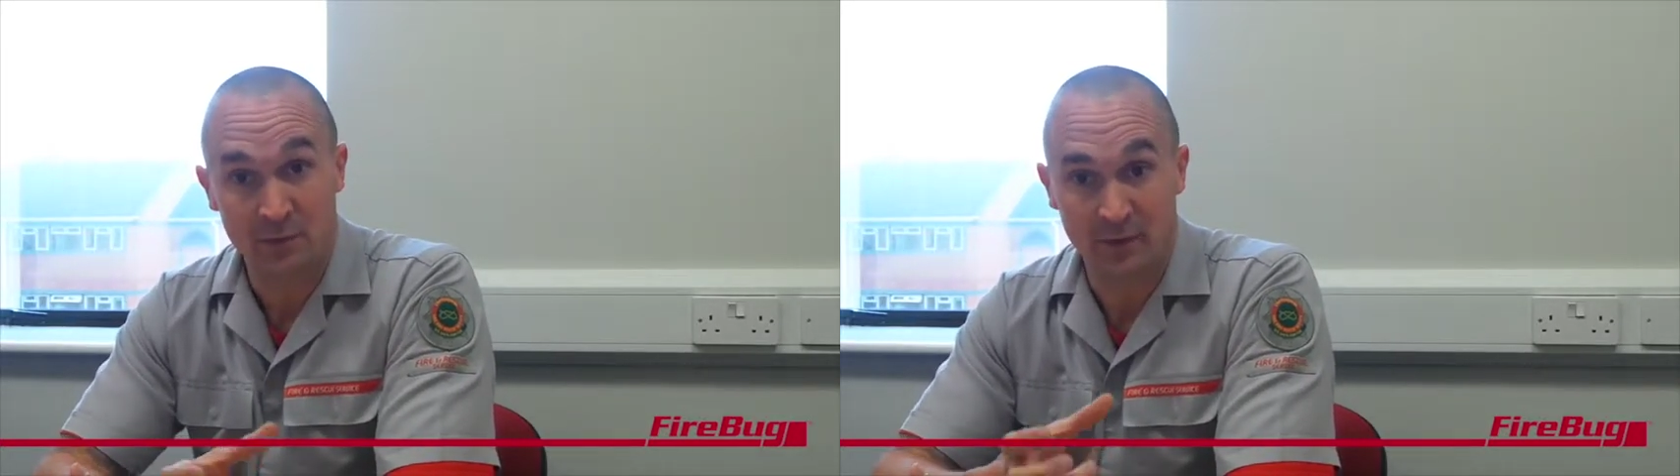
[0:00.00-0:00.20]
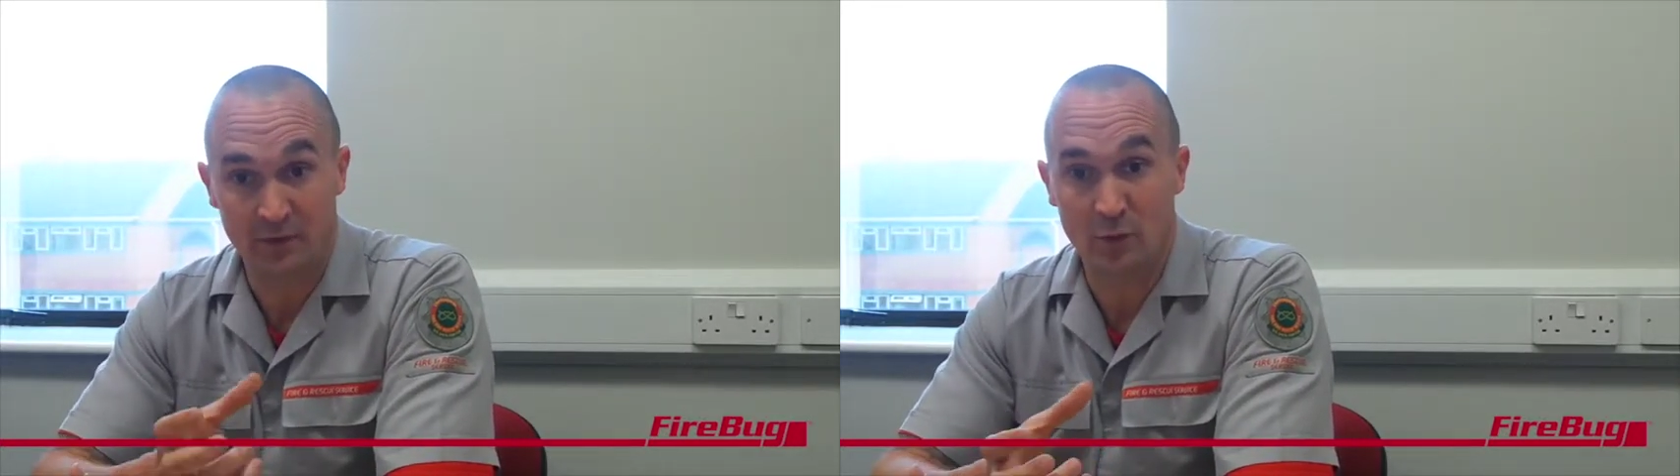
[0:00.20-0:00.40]

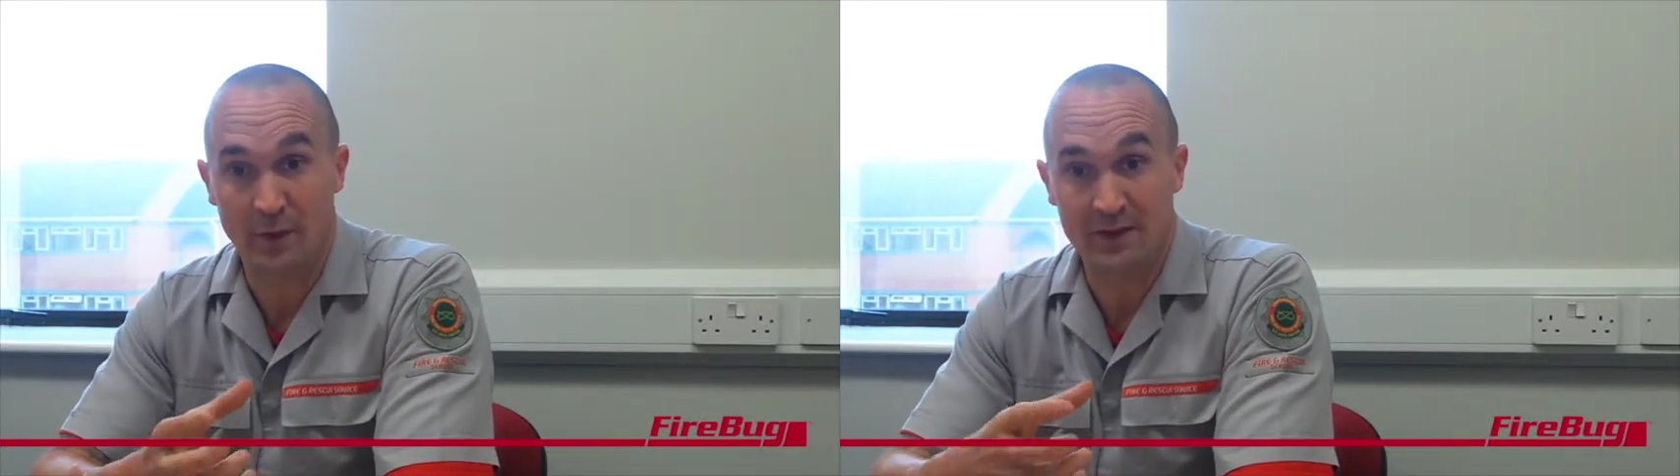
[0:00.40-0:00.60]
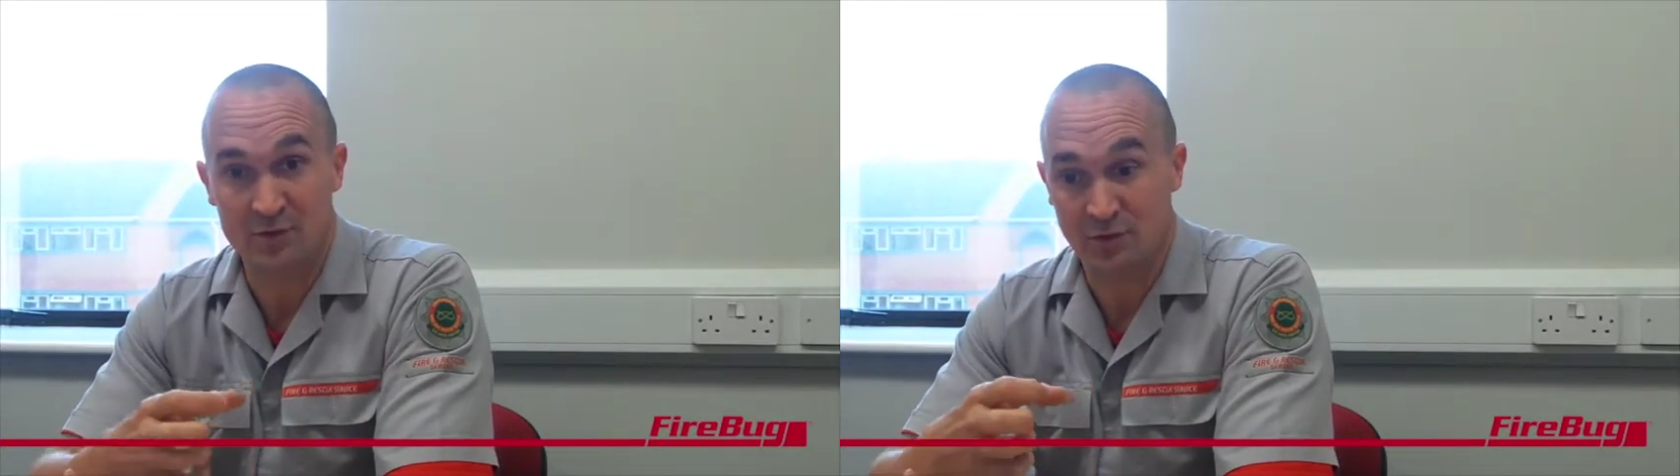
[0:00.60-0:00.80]
We've
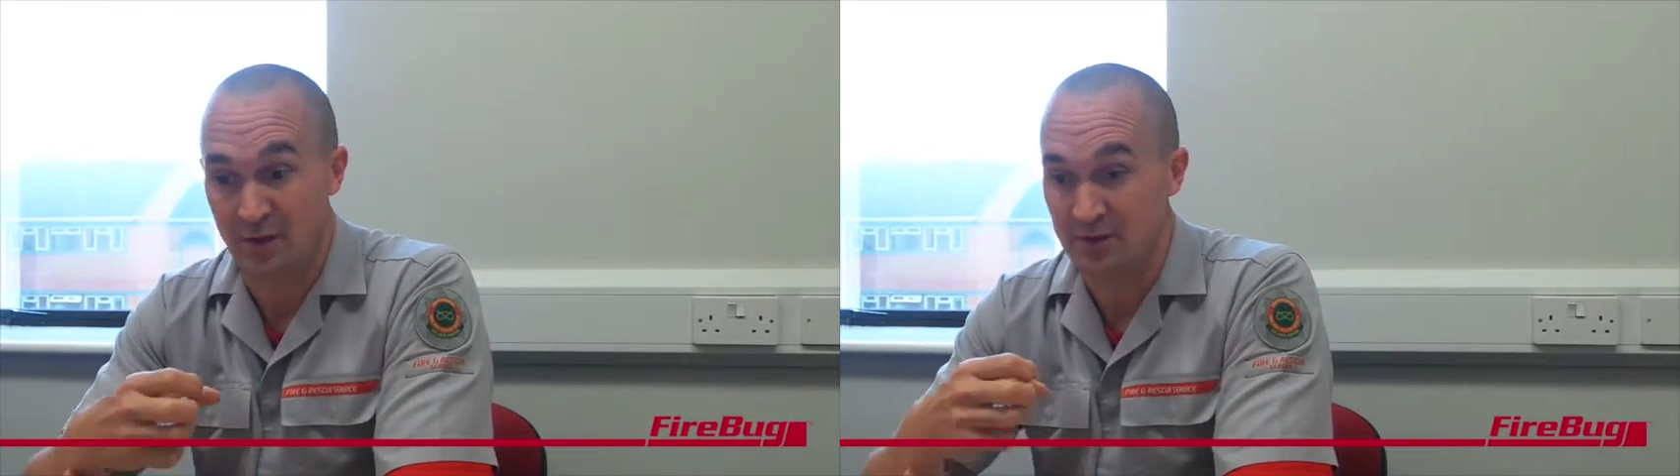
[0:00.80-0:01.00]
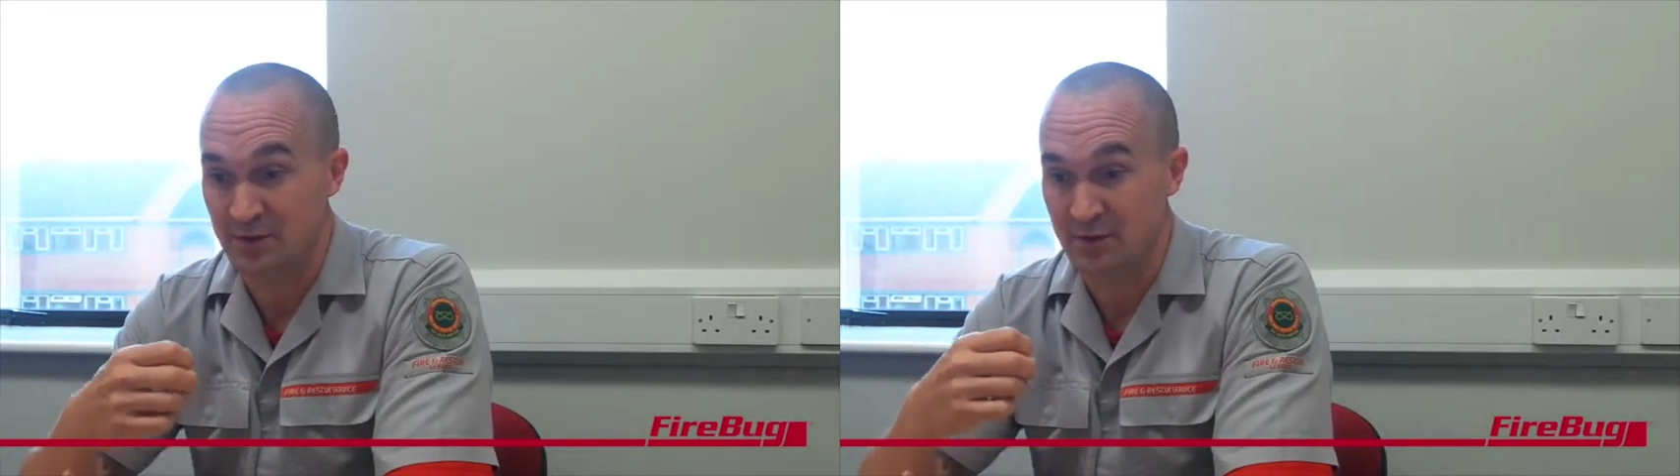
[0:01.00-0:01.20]
always
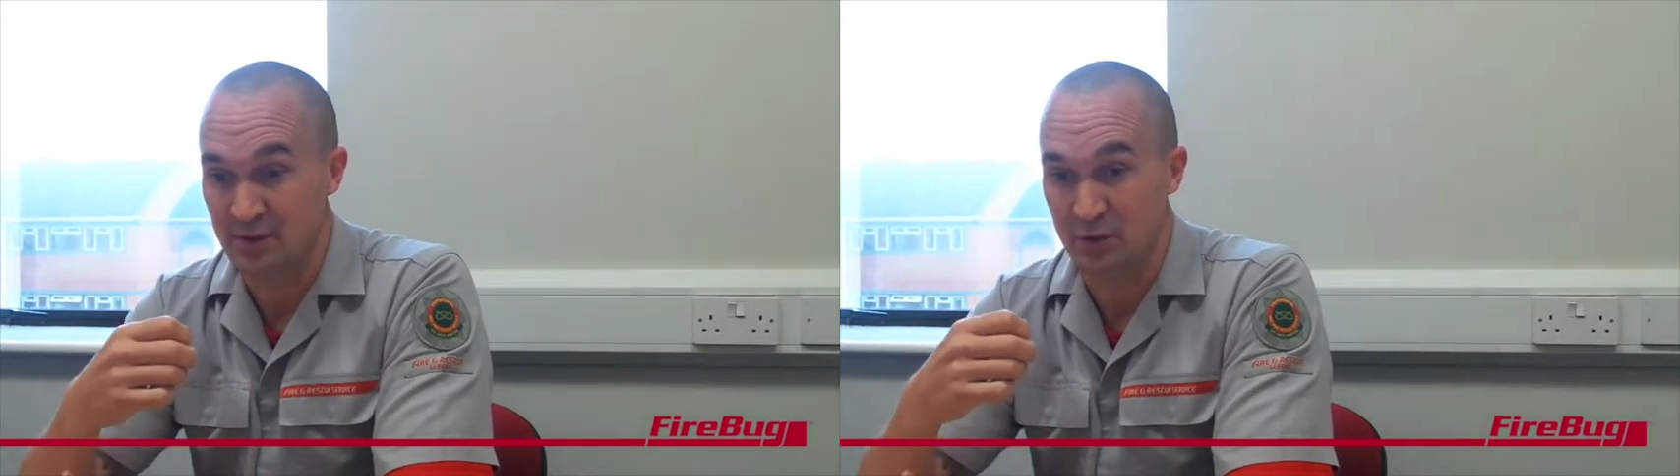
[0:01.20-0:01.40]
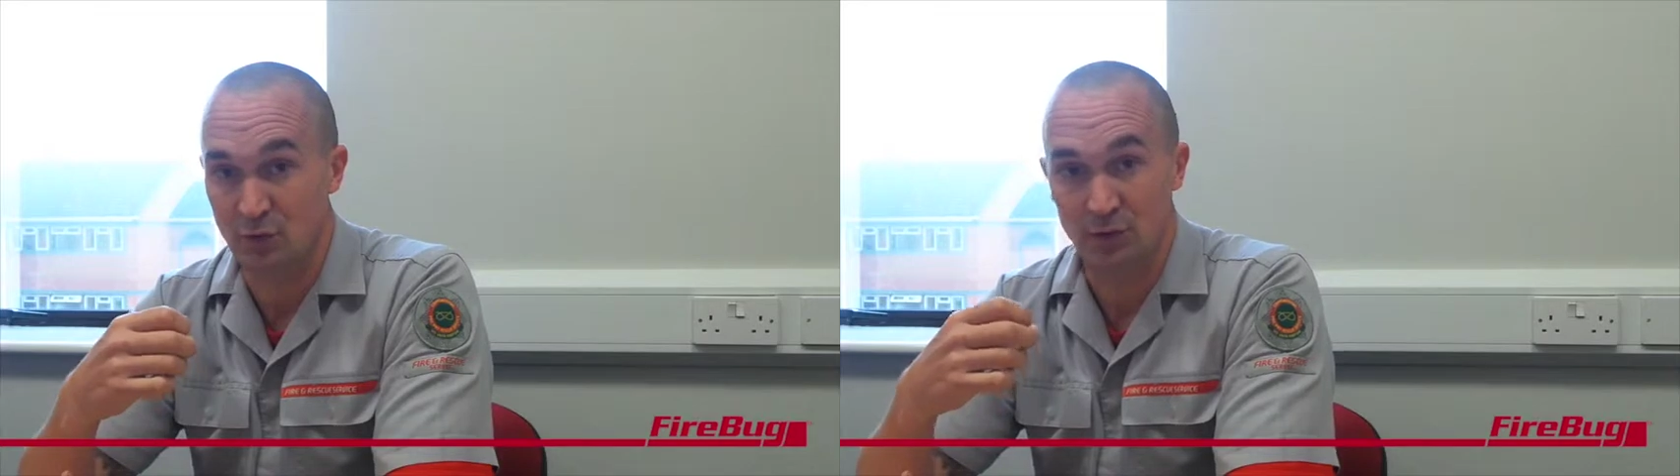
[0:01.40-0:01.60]
tried to
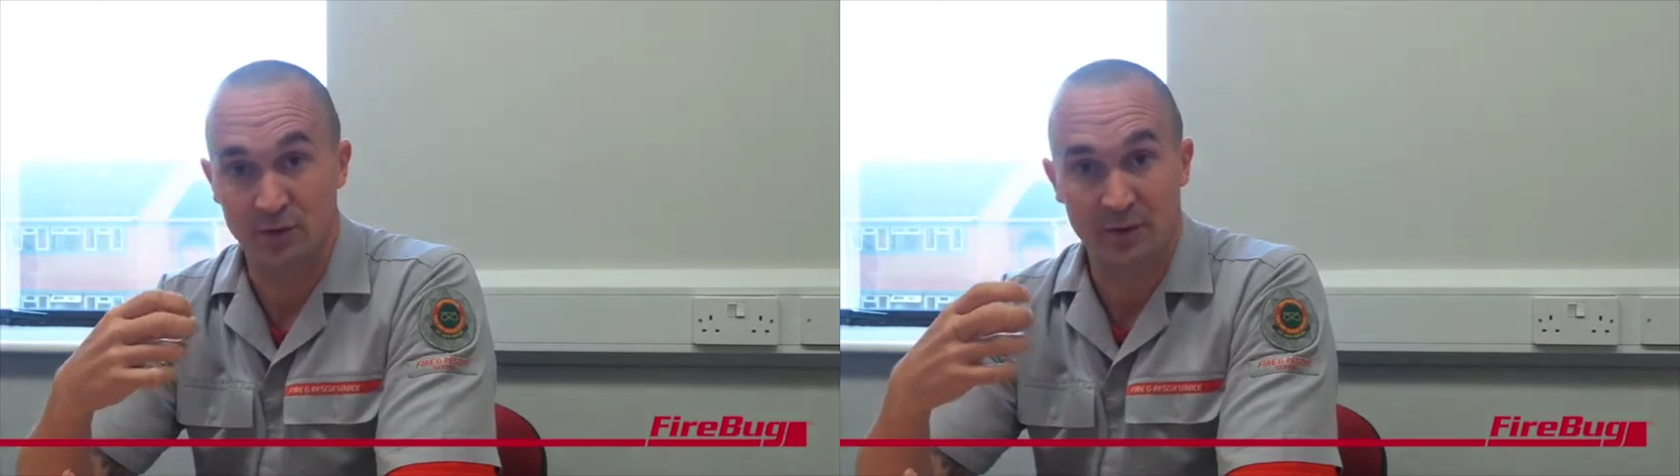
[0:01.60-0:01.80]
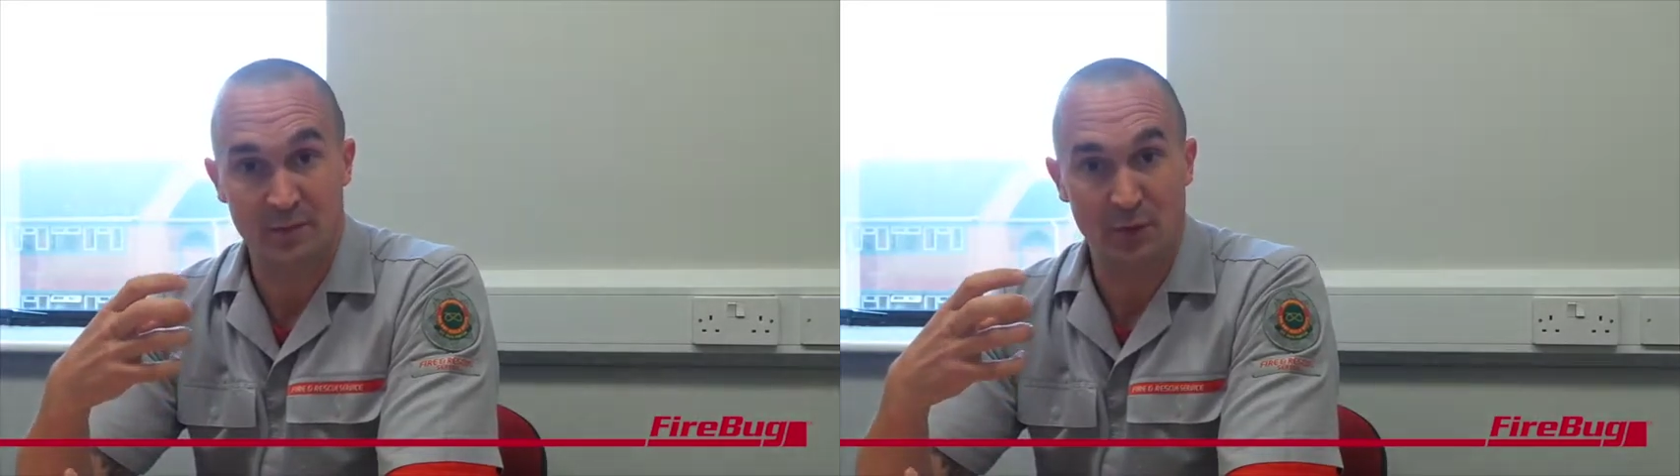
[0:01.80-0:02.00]
ensure
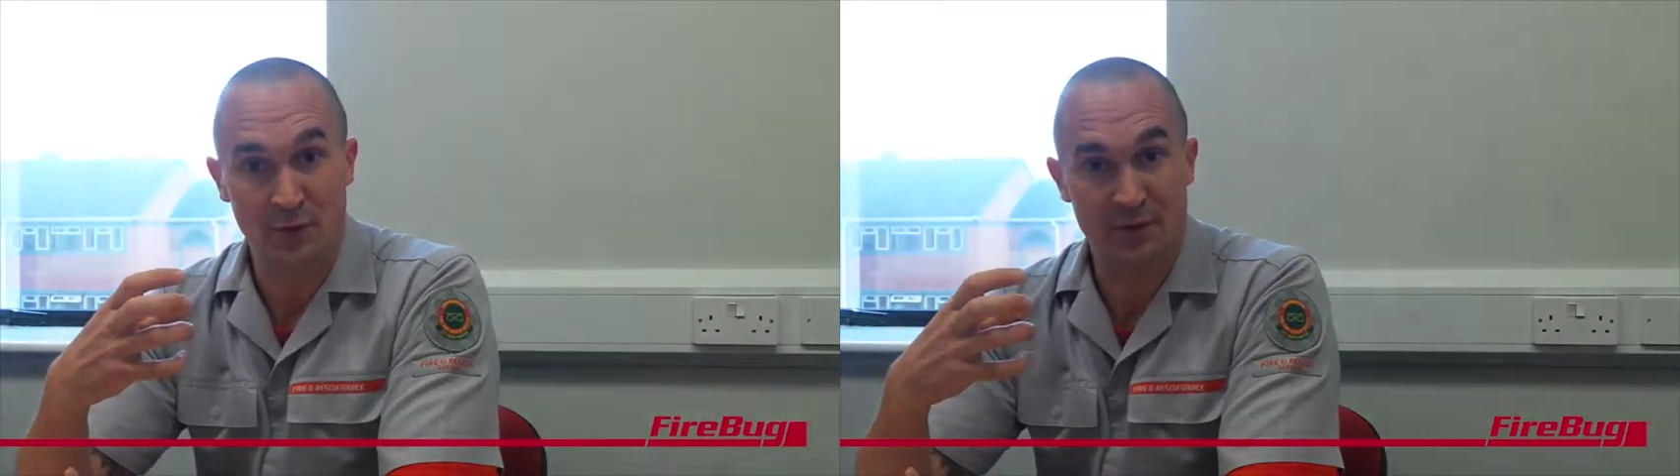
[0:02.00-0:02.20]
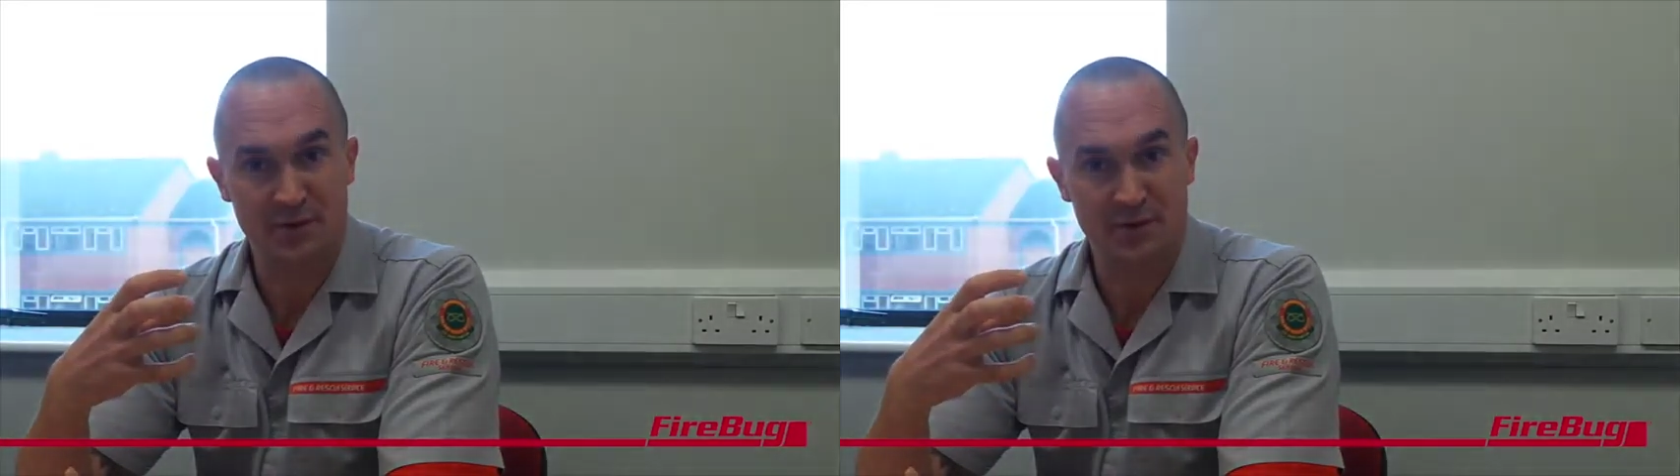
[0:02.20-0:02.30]
that we put